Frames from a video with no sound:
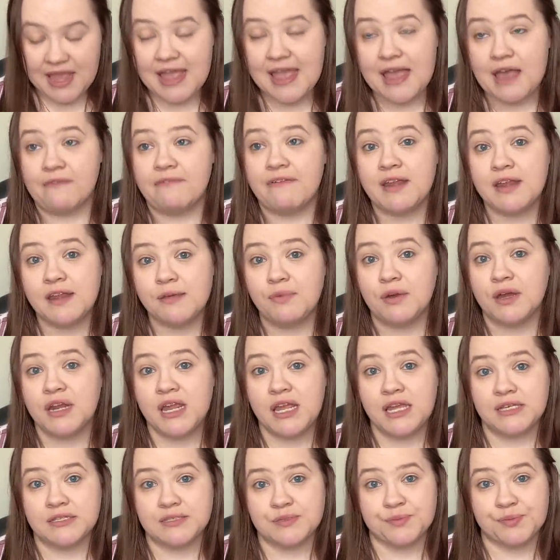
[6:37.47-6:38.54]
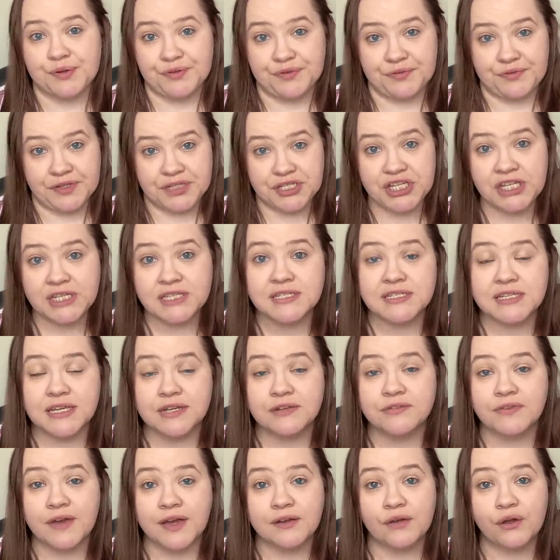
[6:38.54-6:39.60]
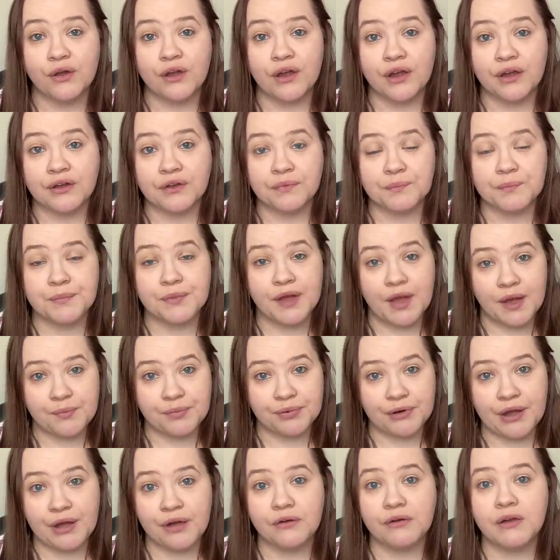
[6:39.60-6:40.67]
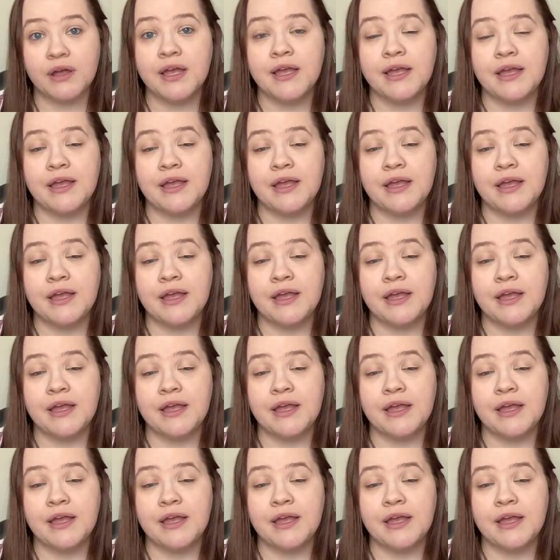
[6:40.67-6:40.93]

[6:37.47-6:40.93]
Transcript: If anybody is proficient in Final Cut, Cut Pro,